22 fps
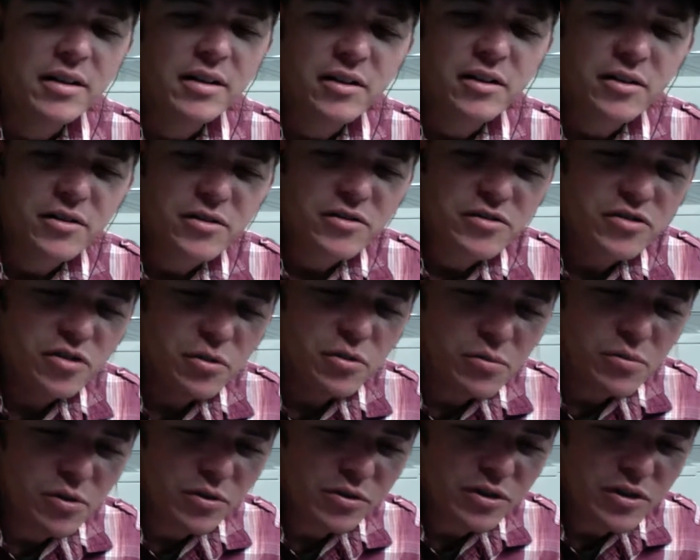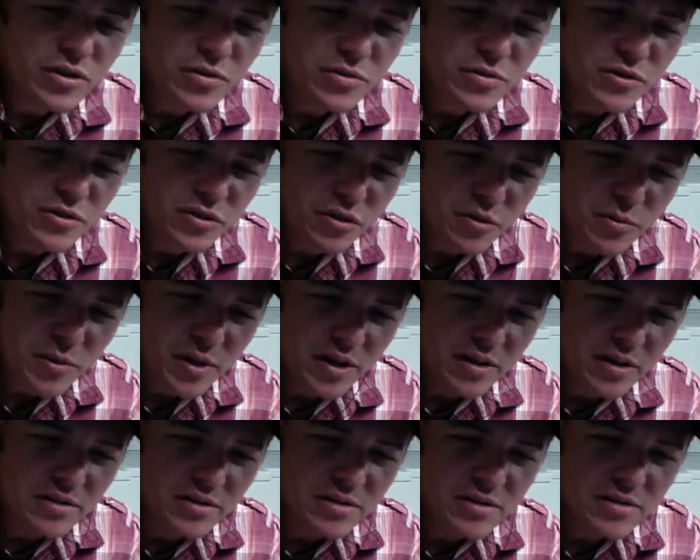So we're only doing 2
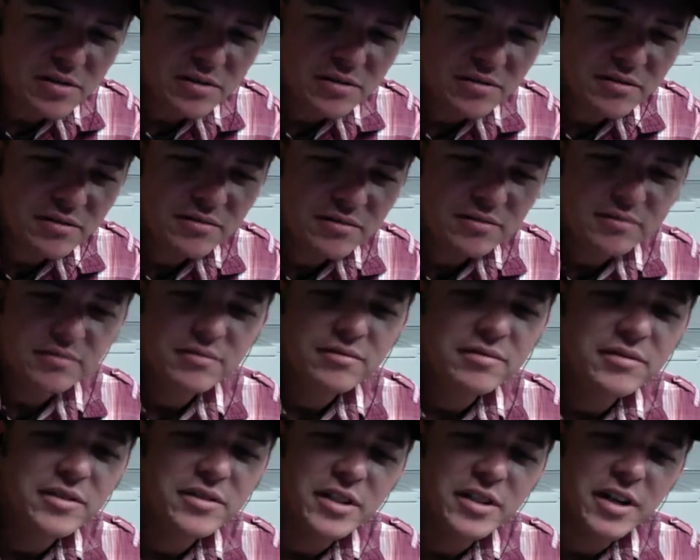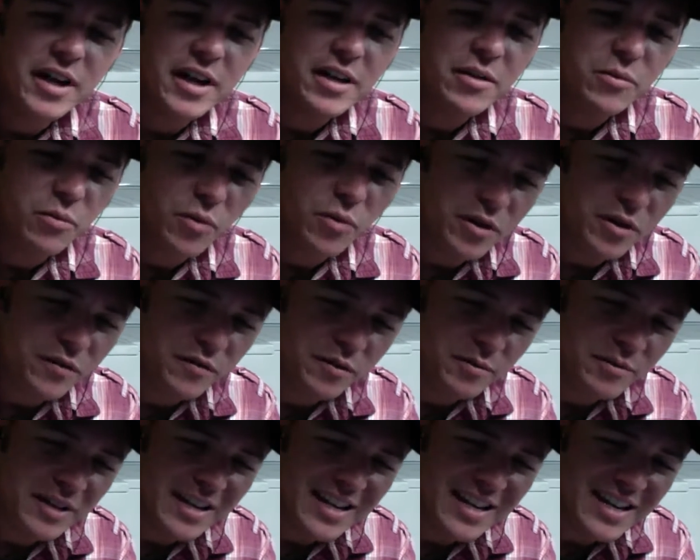beers tonight, one from
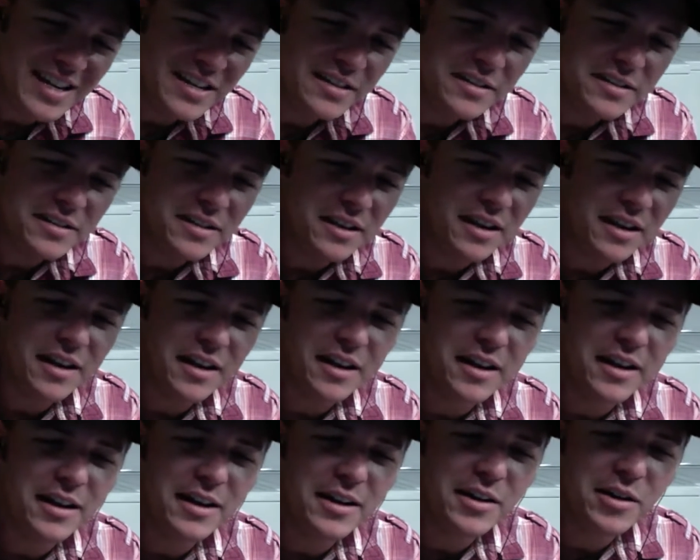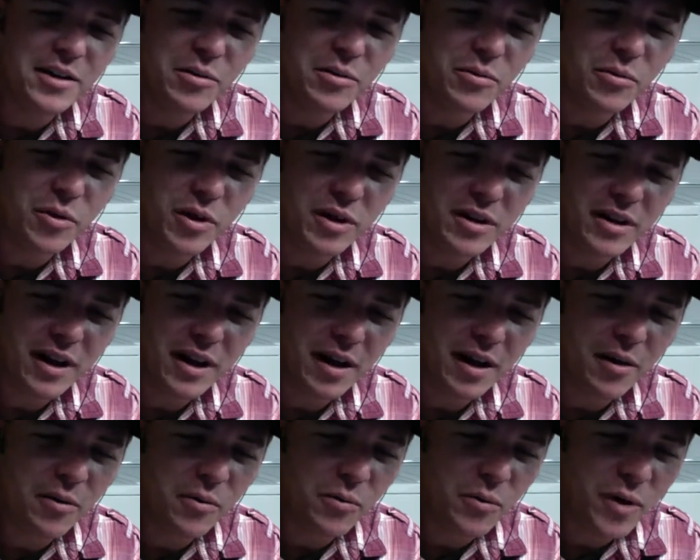the east and one out
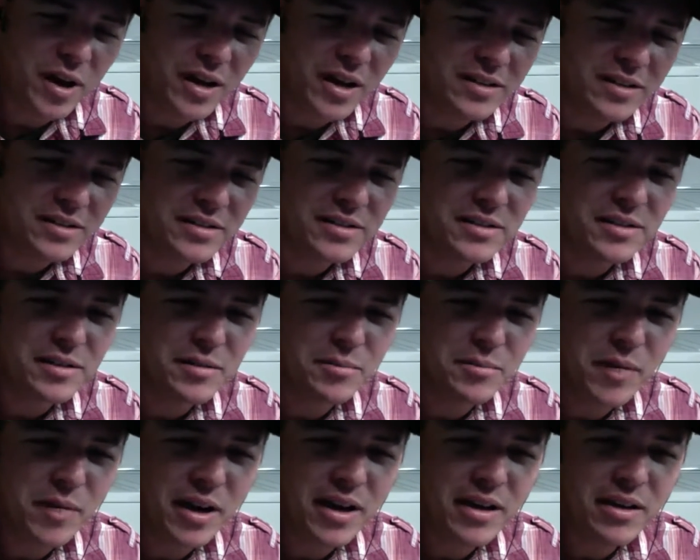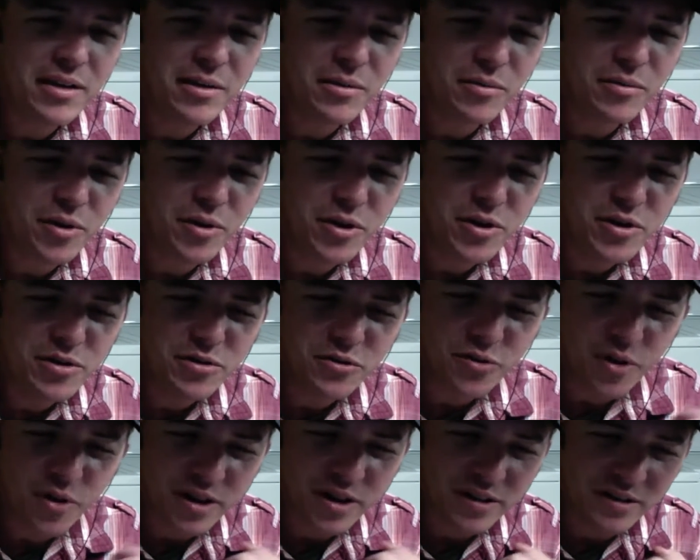west. Mike, what are you
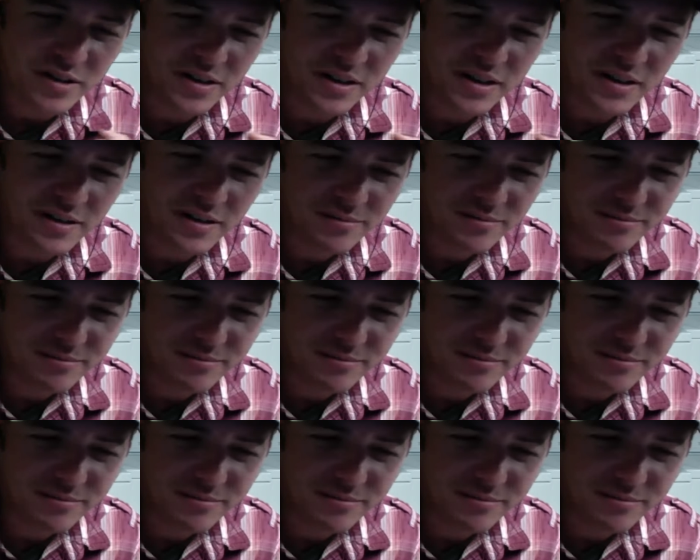trying today?